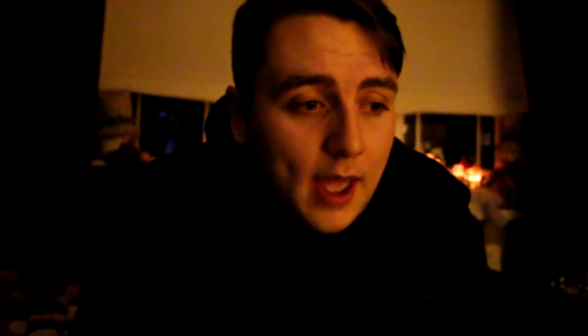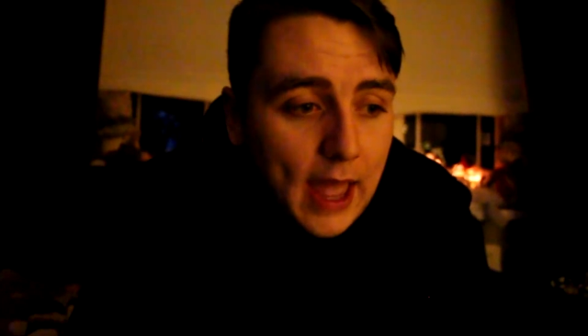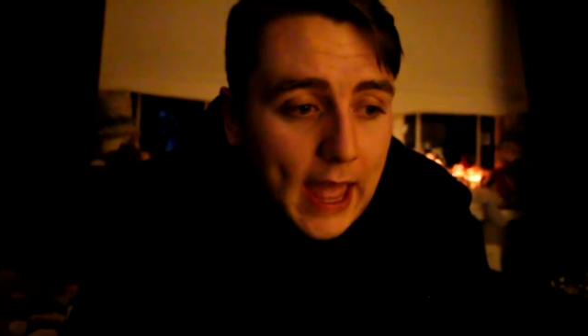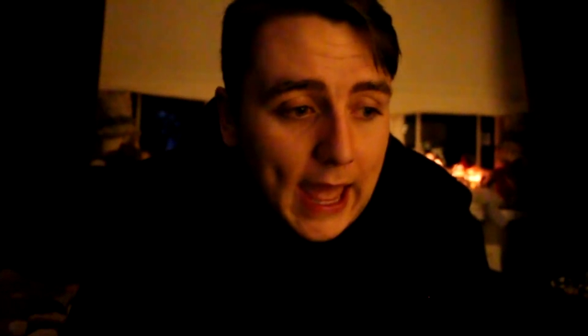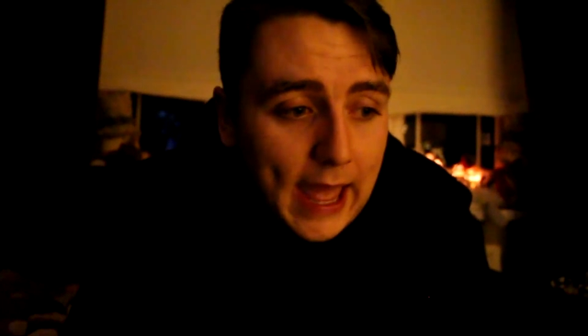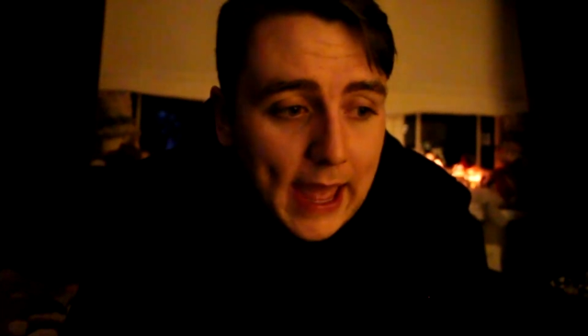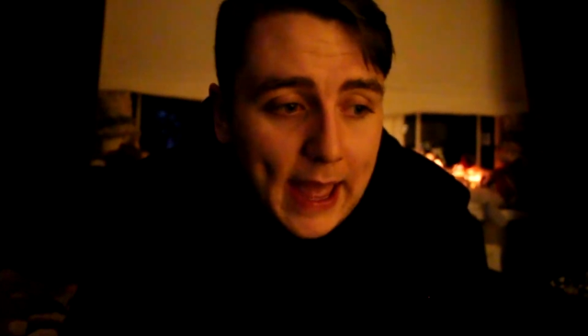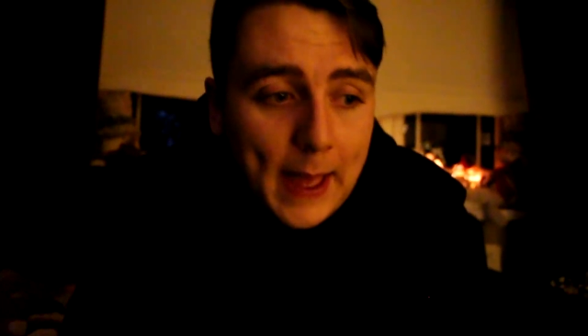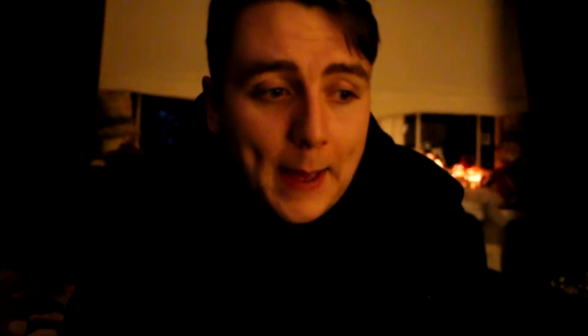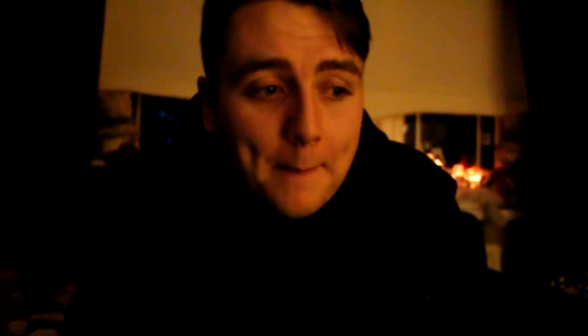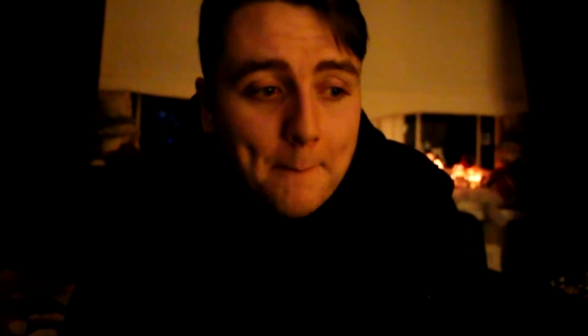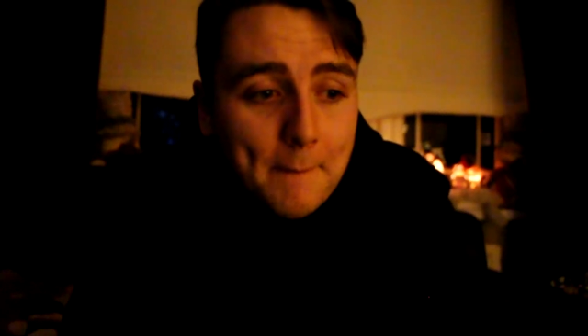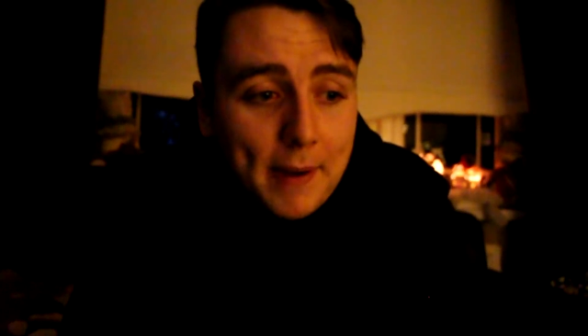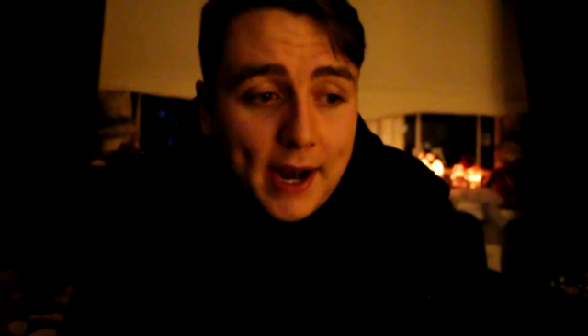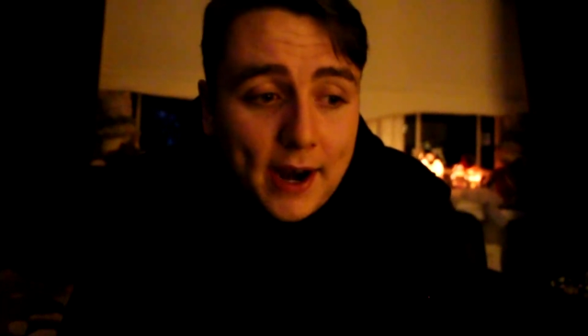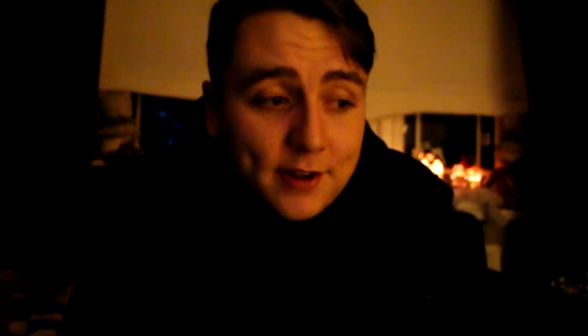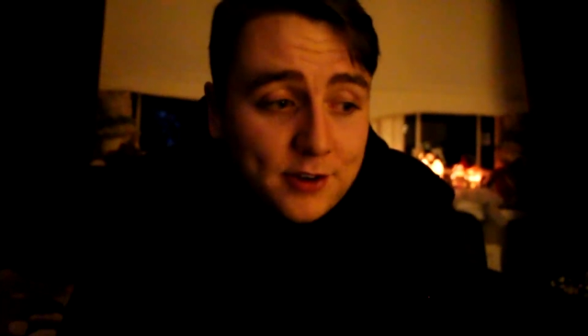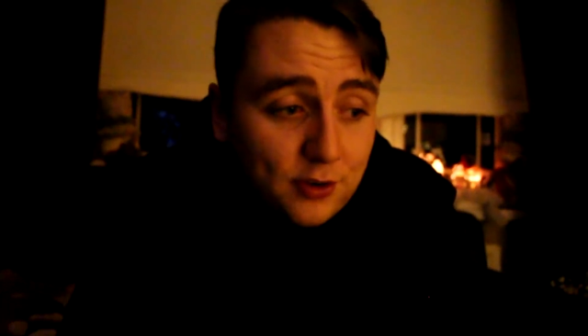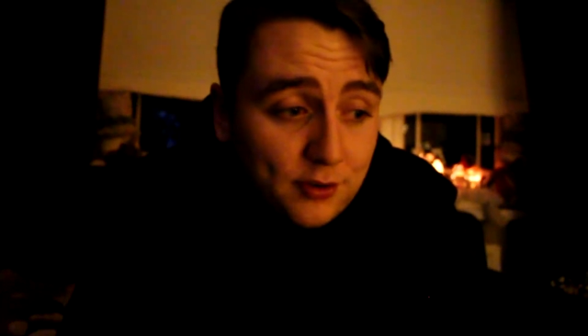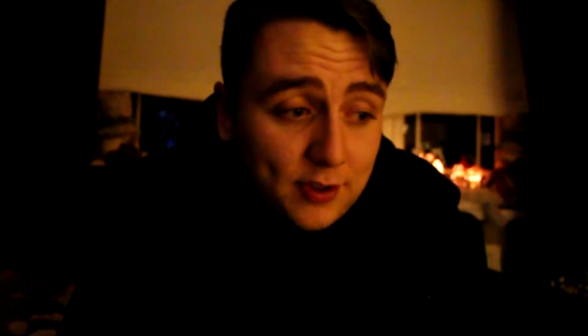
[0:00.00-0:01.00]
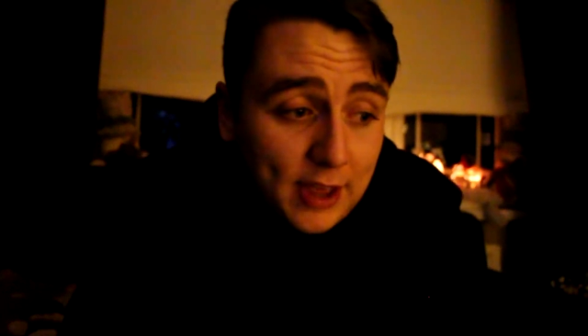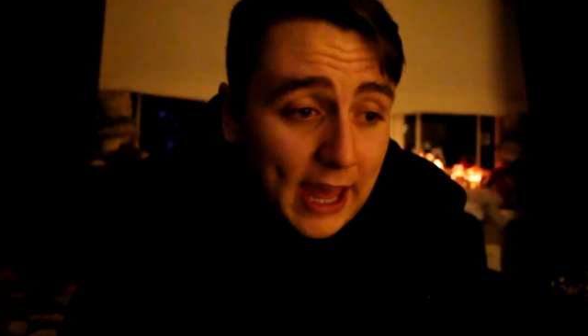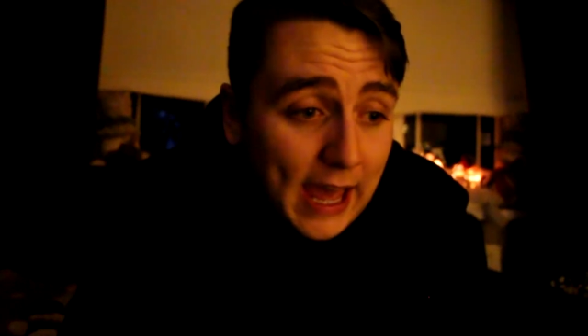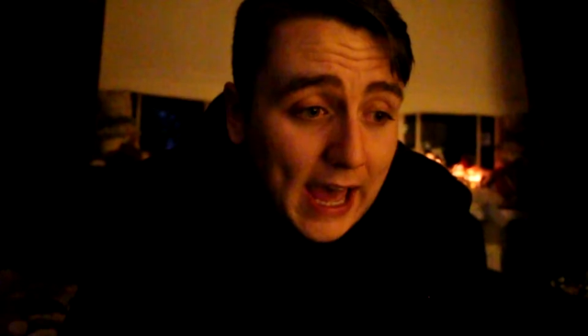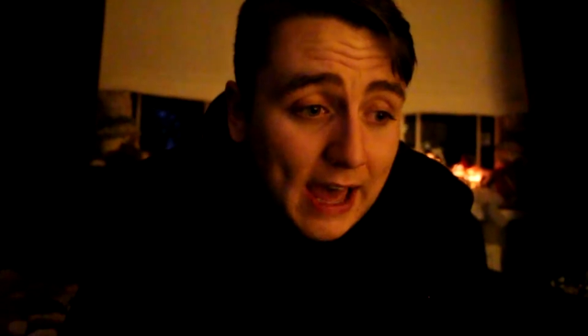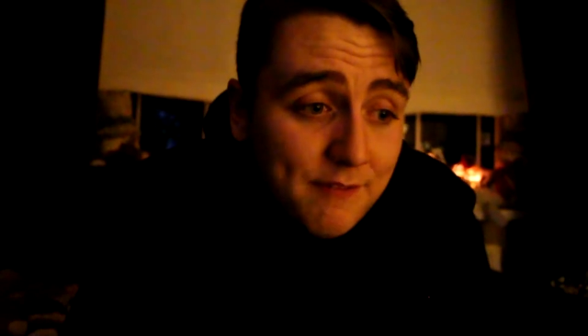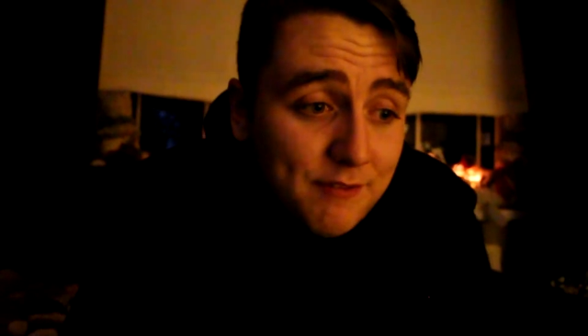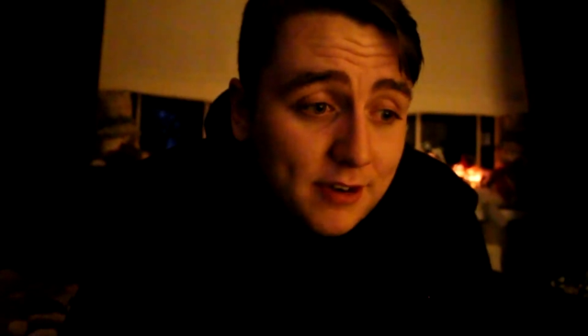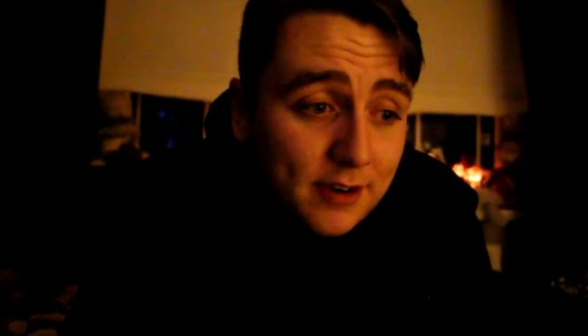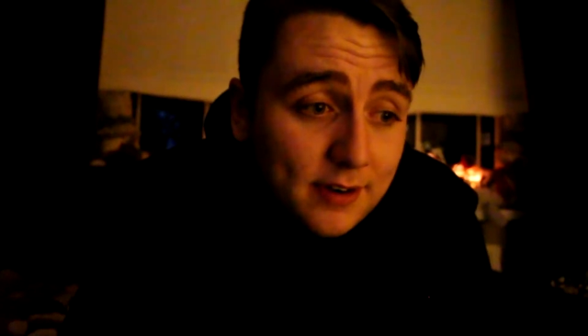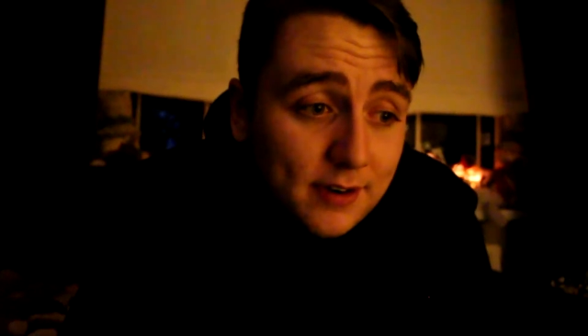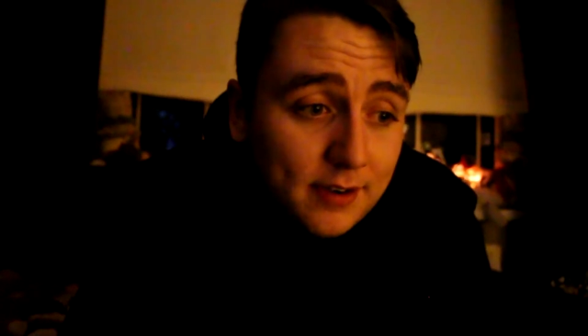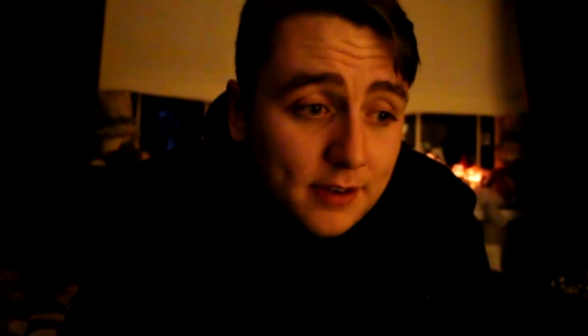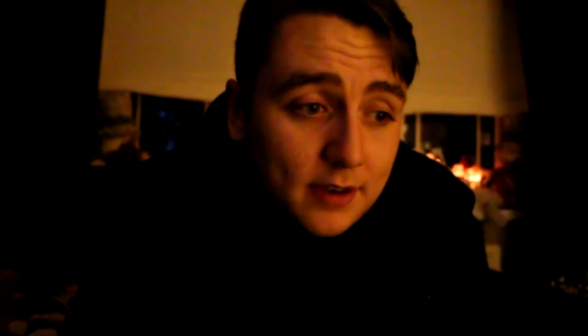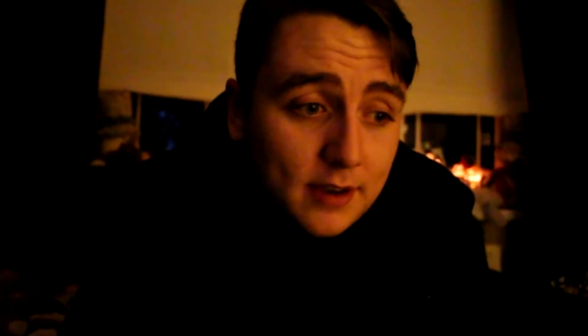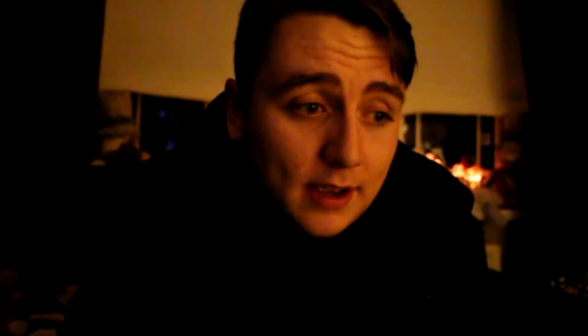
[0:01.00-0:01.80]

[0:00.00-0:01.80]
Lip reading: and I just haven't